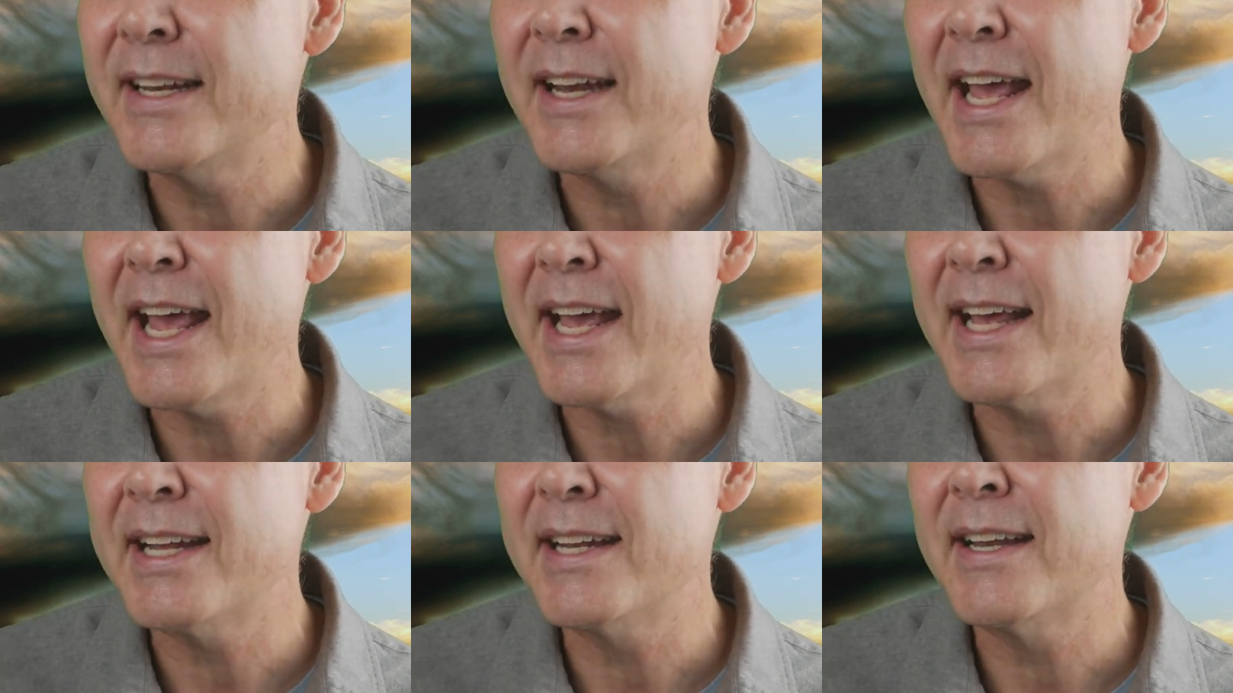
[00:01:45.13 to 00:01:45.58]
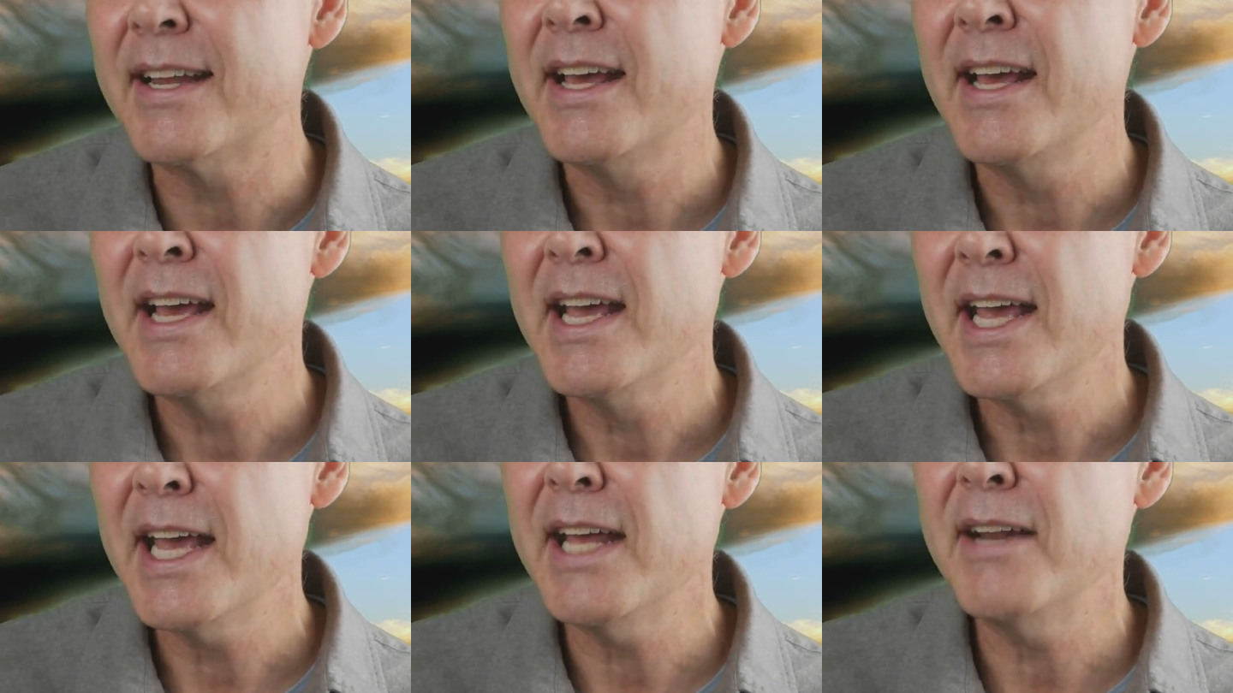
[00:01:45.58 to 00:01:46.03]
and
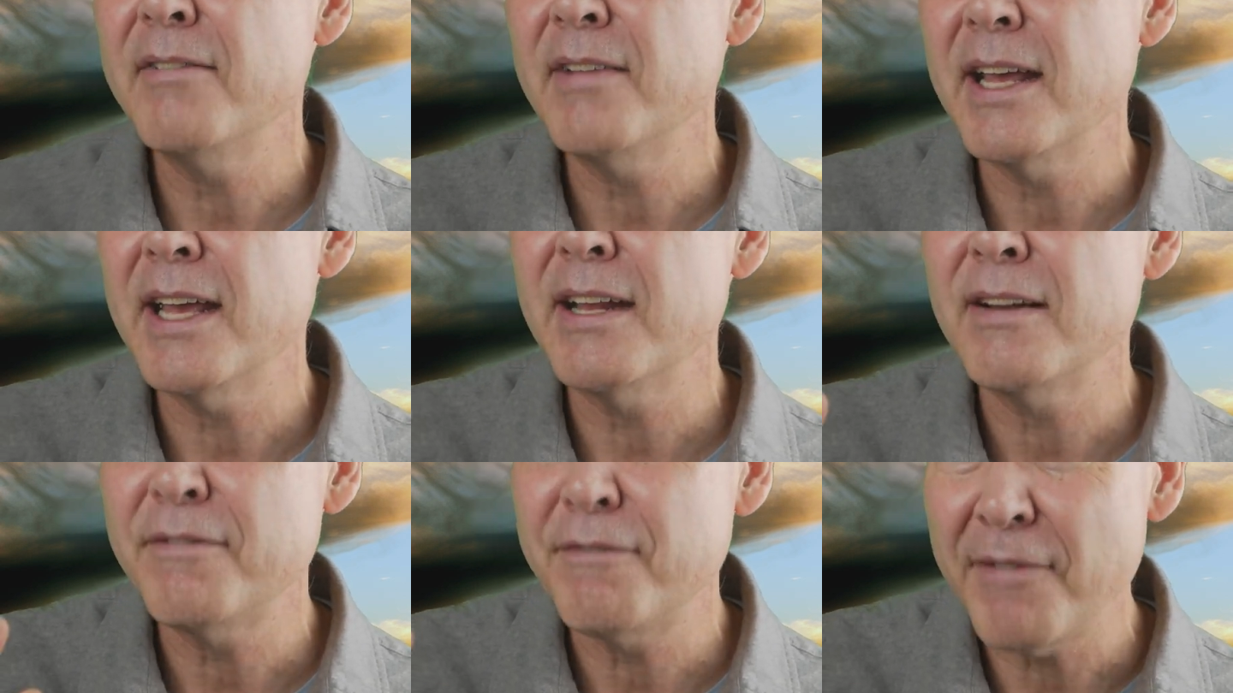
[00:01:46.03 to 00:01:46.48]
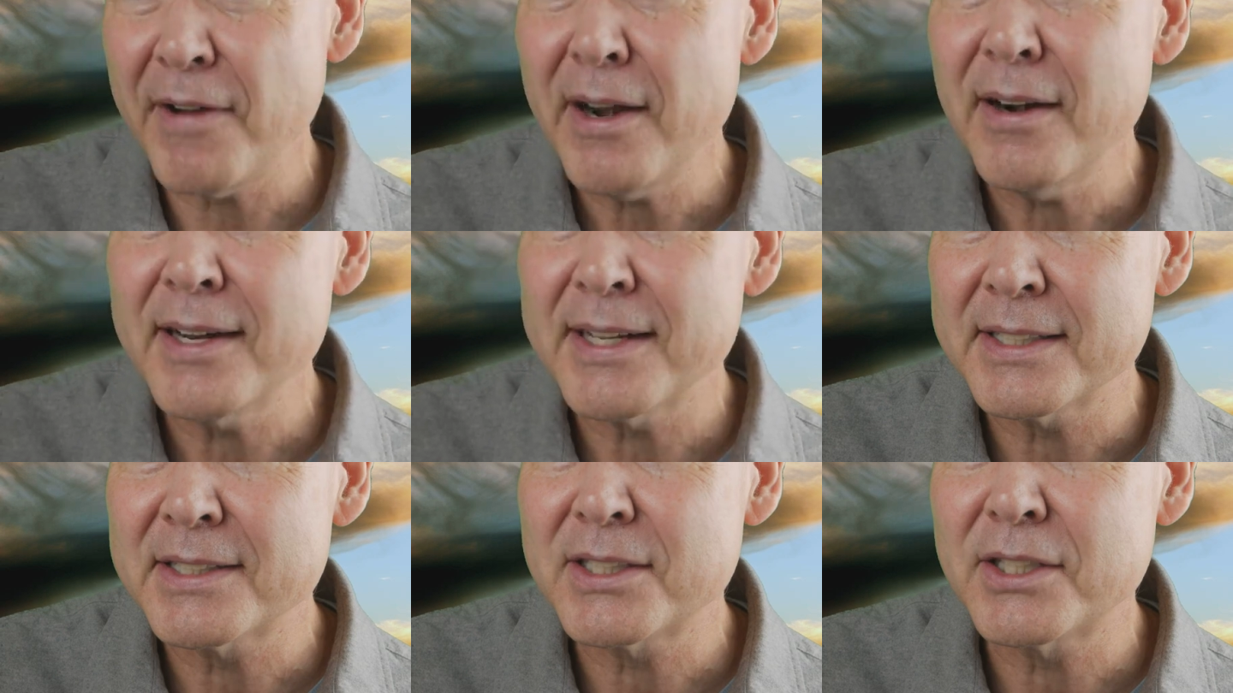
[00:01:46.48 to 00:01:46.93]
in
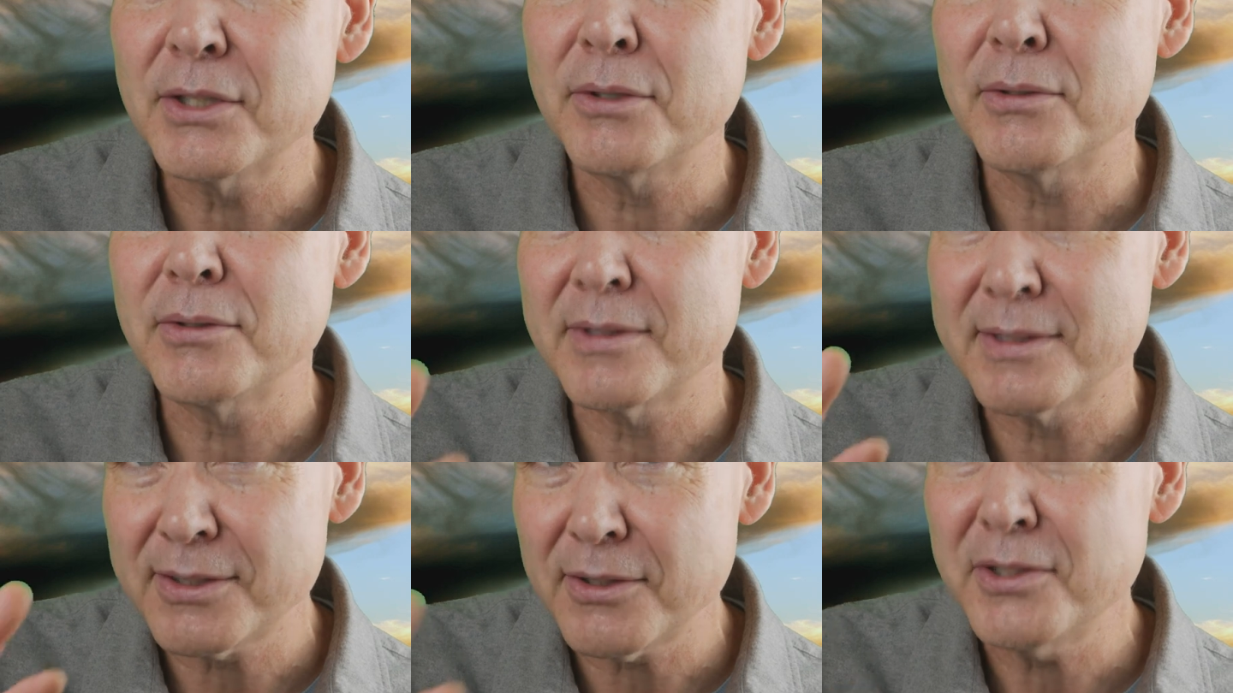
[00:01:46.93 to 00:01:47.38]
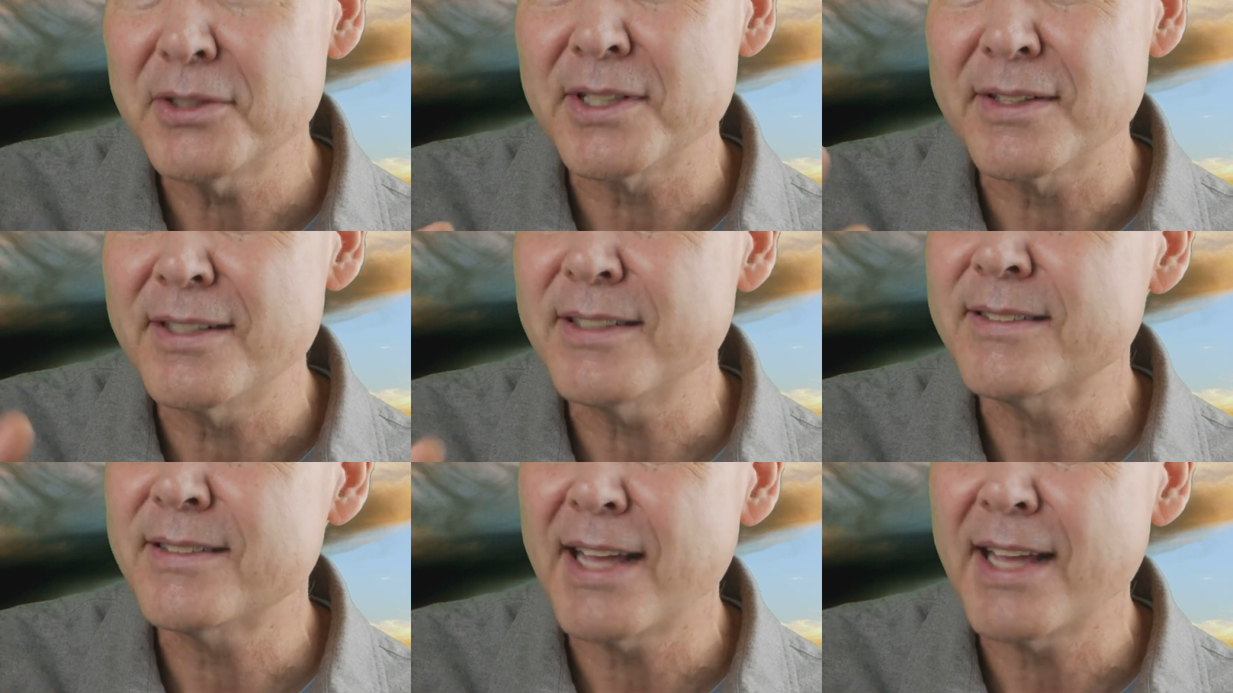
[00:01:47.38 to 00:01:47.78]
fairness to the surgeon,